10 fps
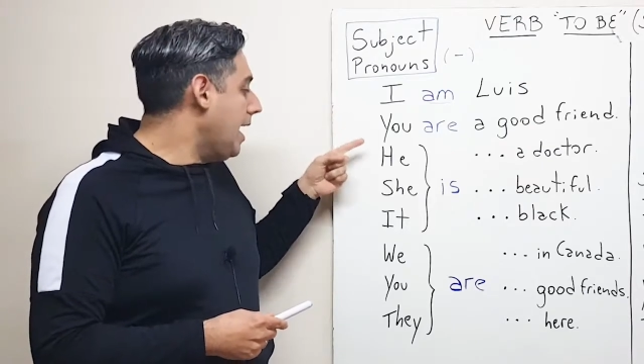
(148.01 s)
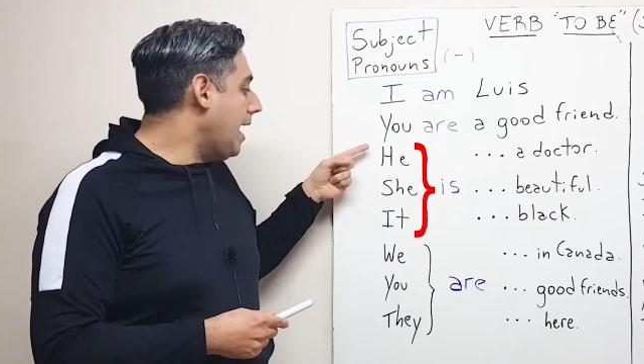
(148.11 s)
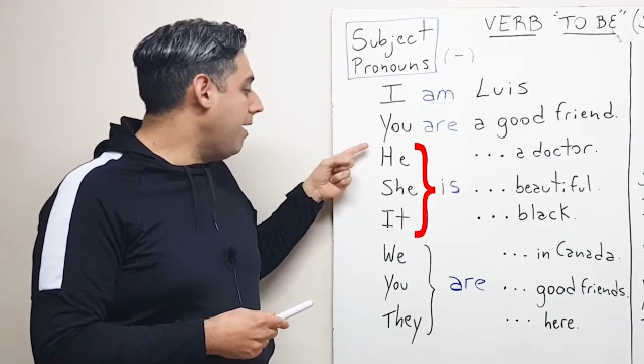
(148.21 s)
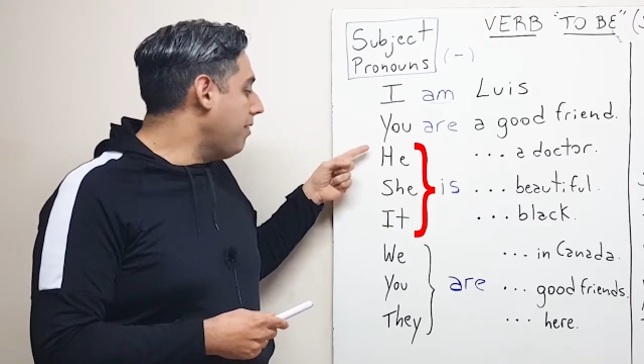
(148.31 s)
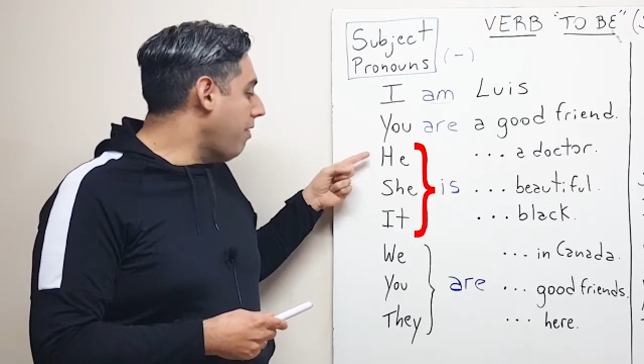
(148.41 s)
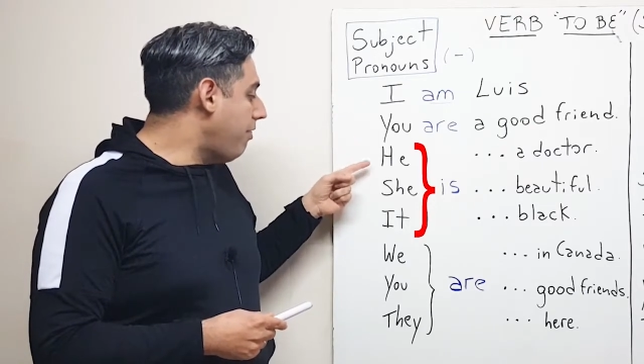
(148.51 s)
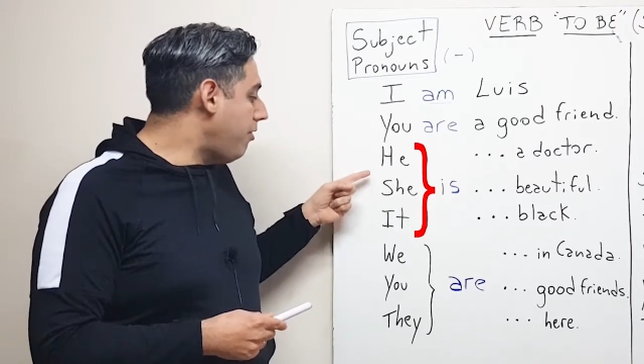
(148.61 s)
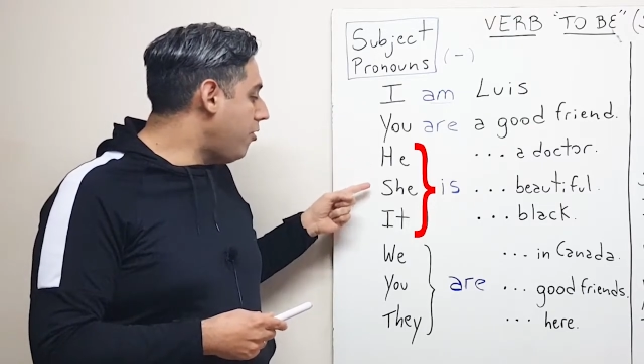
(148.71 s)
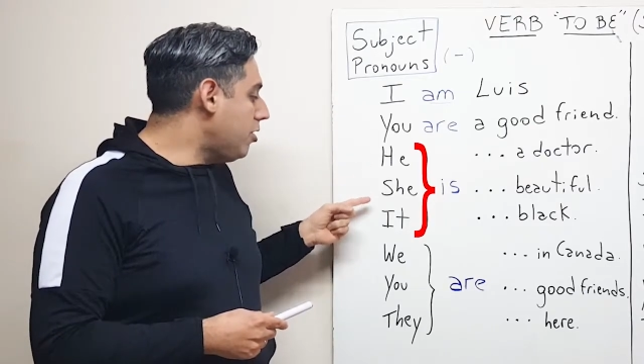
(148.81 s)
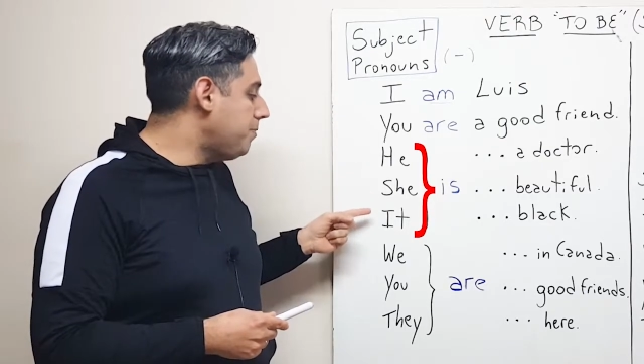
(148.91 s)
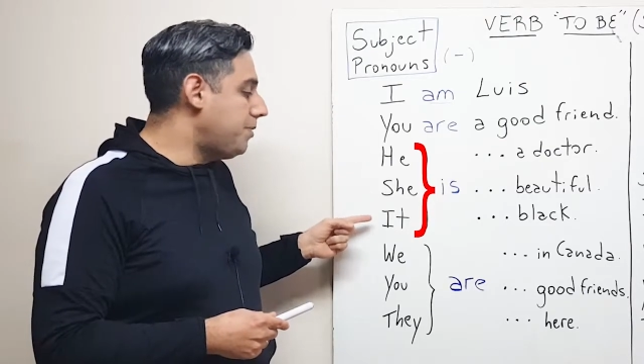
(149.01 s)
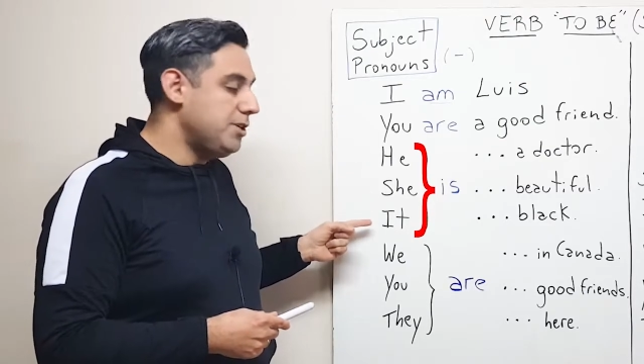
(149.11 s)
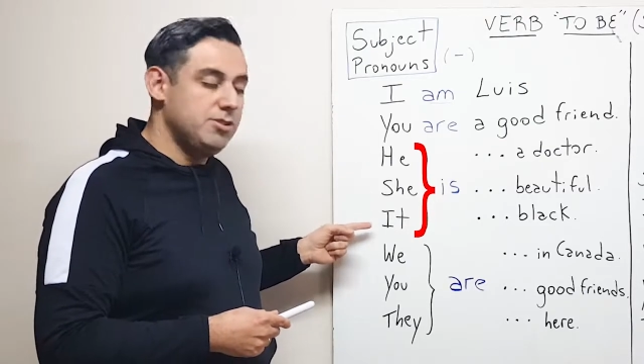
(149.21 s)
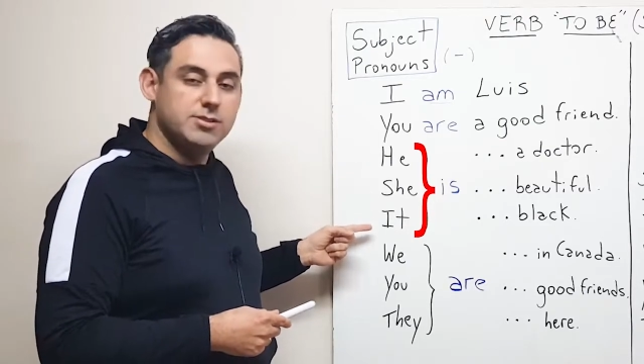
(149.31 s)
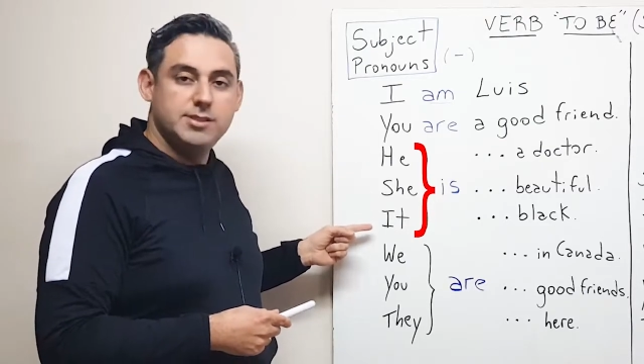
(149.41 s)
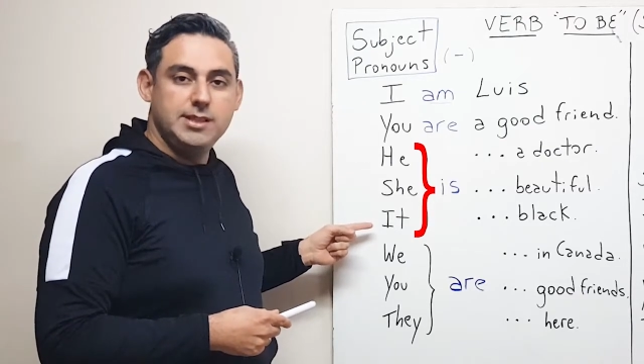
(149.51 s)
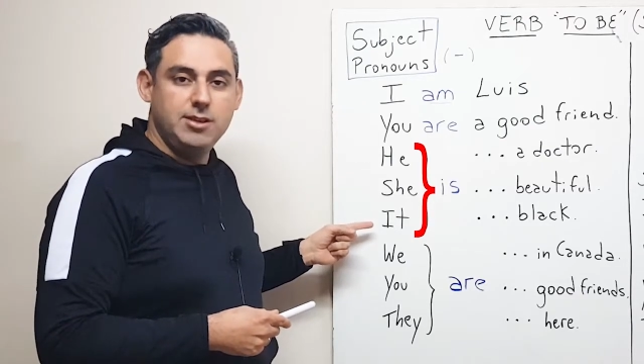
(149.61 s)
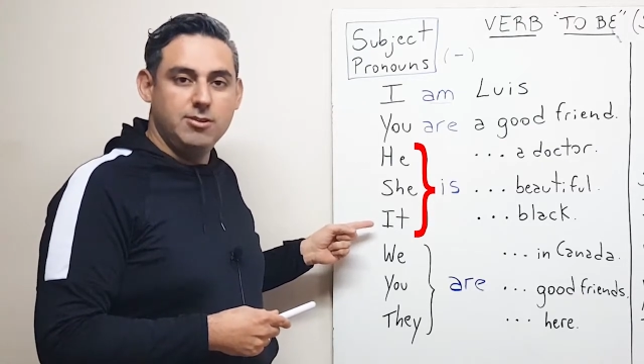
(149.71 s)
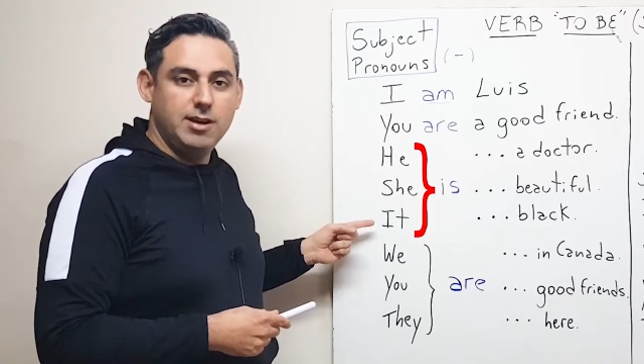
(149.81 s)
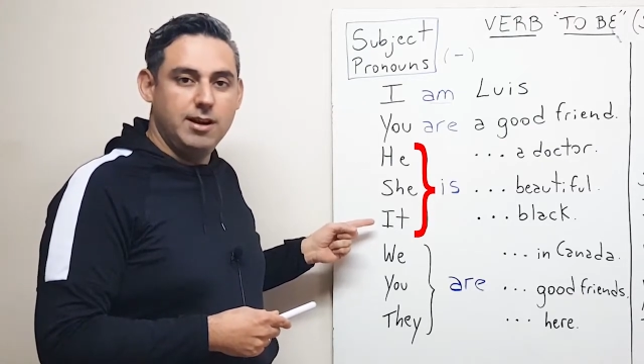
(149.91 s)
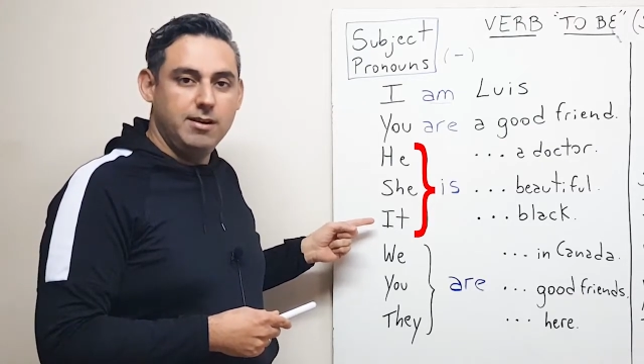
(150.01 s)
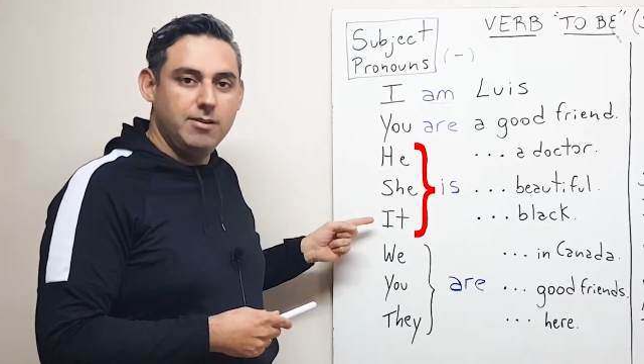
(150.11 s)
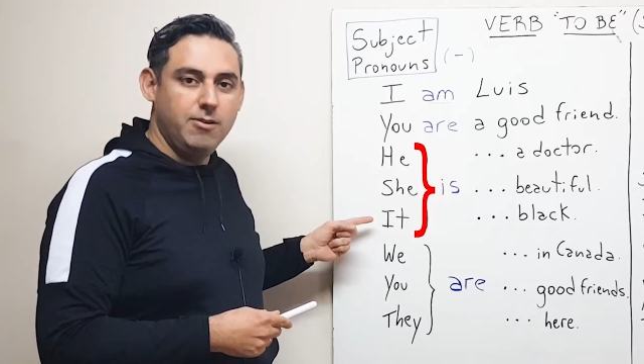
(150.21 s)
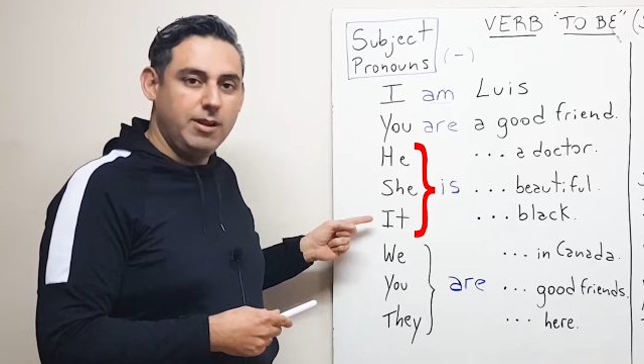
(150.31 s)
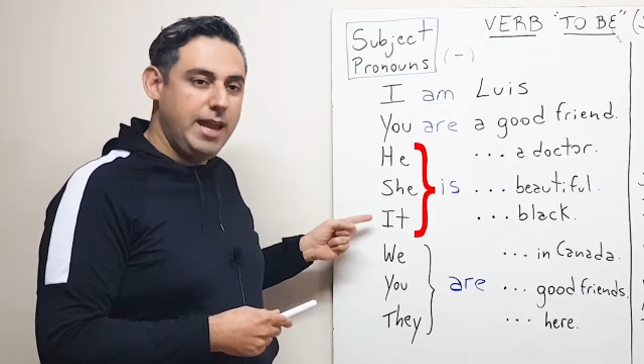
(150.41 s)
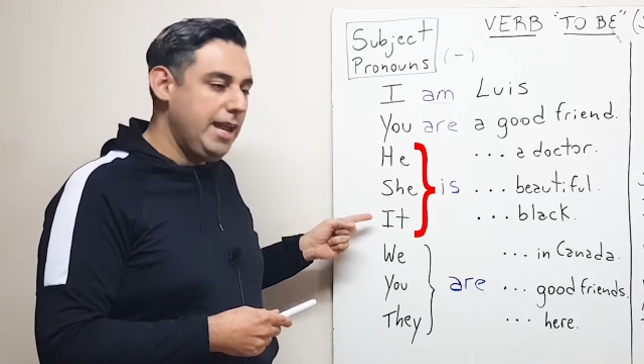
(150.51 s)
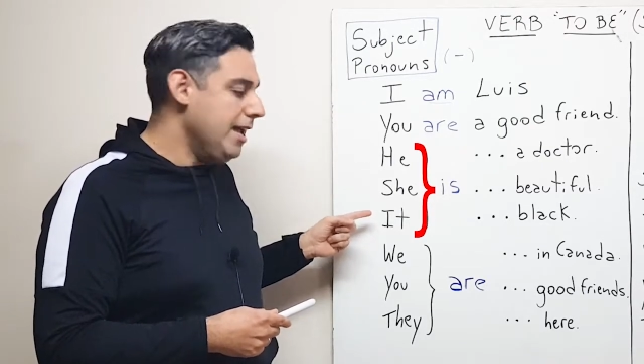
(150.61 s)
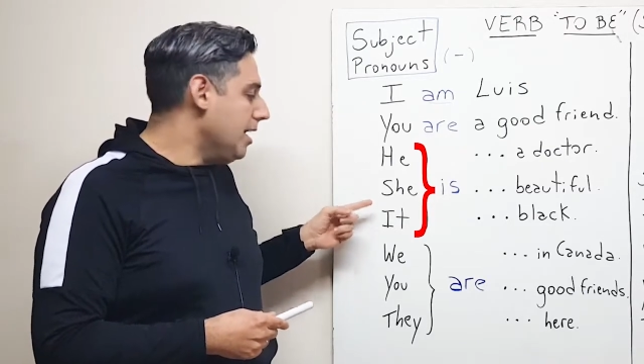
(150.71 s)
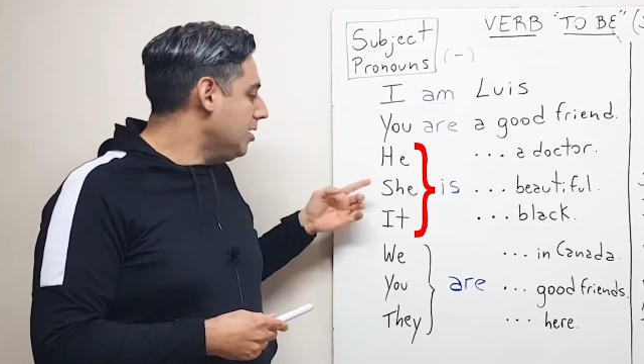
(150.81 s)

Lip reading: and third person singular, okay?